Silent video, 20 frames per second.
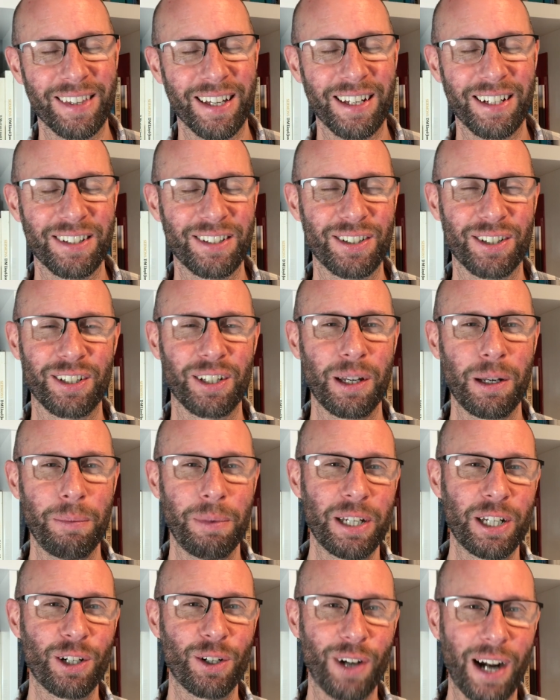That is just going to
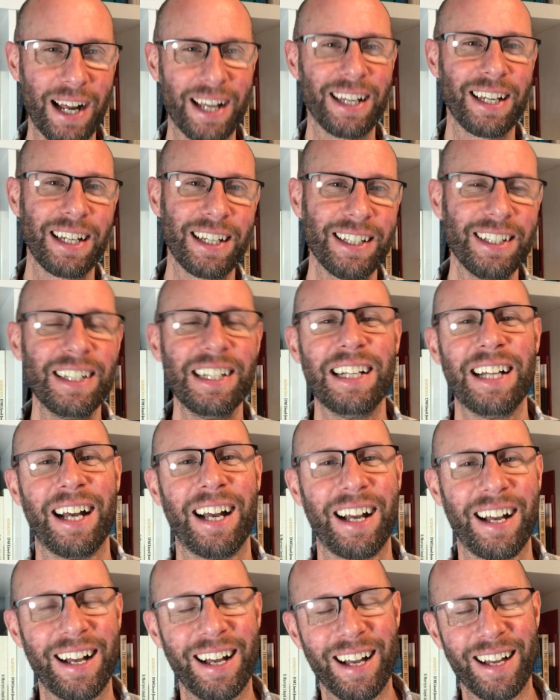be cracking,
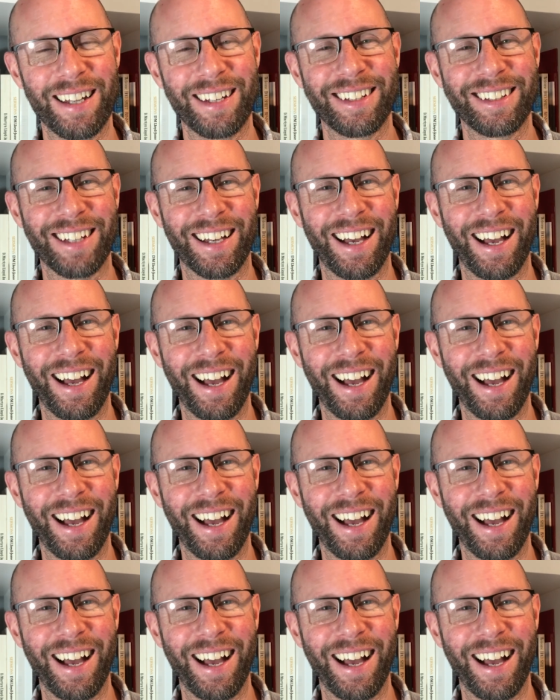and